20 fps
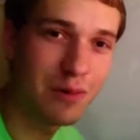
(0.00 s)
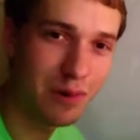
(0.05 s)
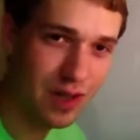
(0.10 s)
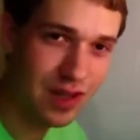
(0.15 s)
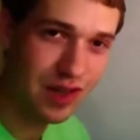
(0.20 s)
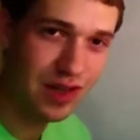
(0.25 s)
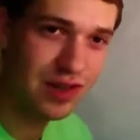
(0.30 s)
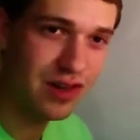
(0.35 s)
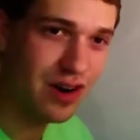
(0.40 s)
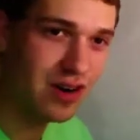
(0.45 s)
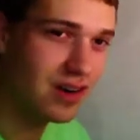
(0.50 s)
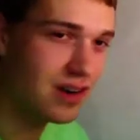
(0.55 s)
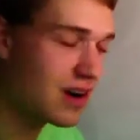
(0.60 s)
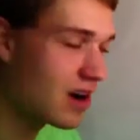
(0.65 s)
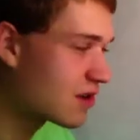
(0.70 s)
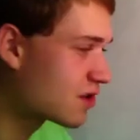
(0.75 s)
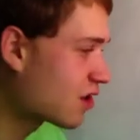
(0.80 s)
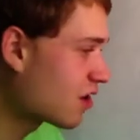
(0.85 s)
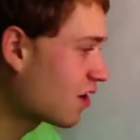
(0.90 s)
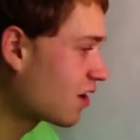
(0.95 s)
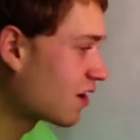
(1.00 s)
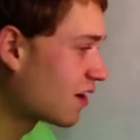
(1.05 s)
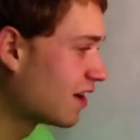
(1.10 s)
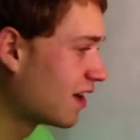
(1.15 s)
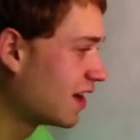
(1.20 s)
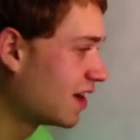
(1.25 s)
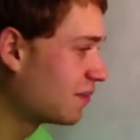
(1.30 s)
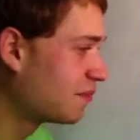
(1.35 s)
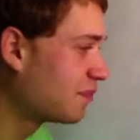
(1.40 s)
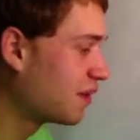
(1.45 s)
We just started our turn,
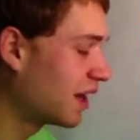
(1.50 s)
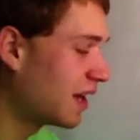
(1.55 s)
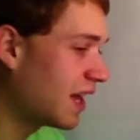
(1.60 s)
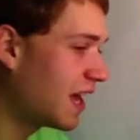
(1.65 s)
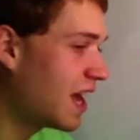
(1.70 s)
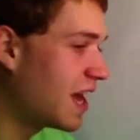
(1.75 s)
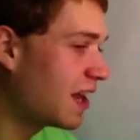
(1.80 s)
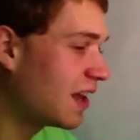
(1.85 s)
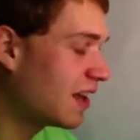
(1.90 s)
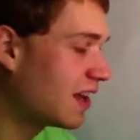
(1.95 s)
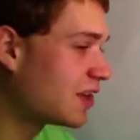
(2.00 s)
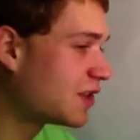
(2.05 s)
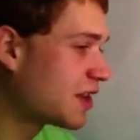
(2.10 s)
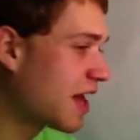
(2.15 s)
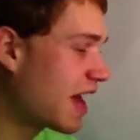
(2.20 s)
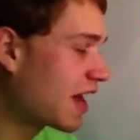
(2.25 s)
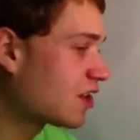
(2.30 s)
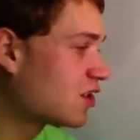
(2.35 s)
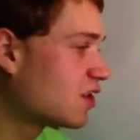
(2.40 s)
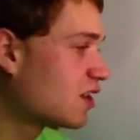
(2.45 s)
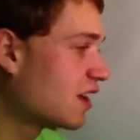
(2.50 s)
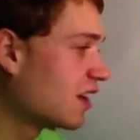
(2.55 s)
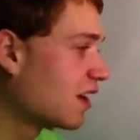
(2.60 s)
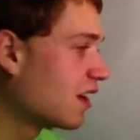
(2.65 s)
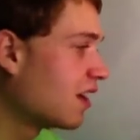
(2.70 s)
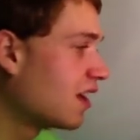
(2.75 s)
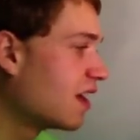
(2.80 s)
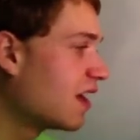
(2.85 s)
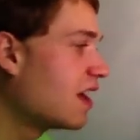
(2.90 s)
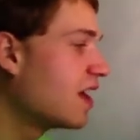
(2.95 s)
but it is actually
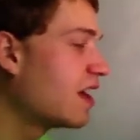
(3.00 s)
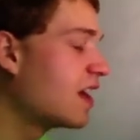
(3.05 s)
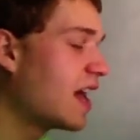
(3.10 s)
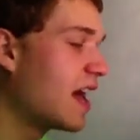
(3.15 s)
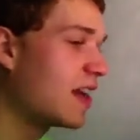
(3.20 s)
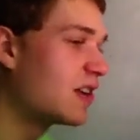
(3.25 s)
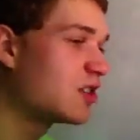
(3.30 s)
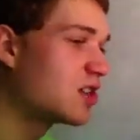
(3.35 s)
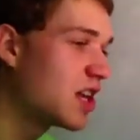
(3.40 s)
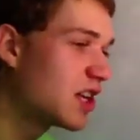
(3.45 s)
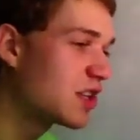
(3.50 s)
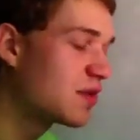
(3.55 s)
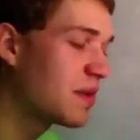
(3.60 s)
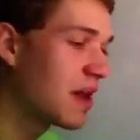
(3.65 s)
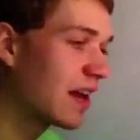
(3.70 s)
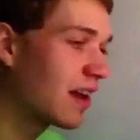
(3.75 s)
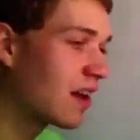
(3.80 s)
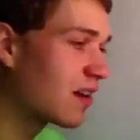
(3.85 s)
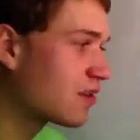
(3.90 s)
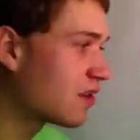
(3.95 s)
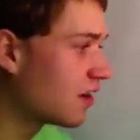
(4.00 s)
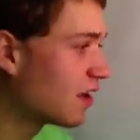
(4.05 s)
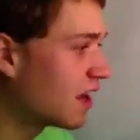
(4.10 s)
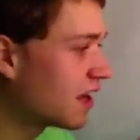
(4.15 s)
anticipating our turn.